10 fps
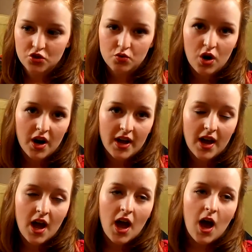to
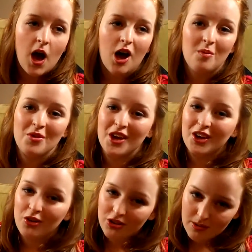try.
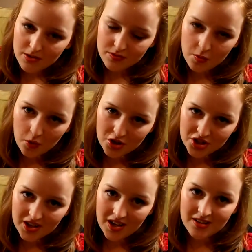Thank you so much for
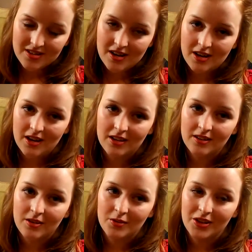watching and
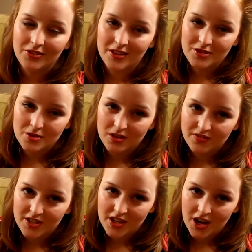listening to this
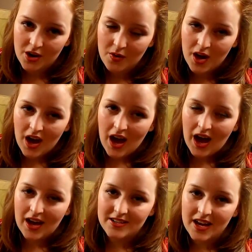video,
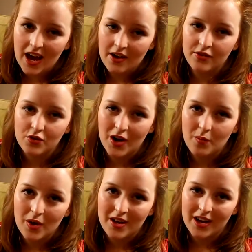and have a
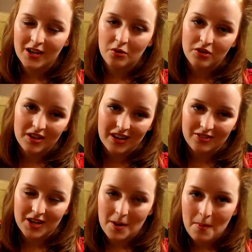great week, and I'll see you
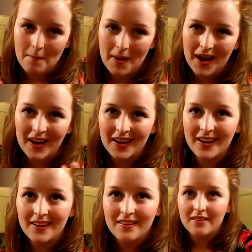next time. Bye!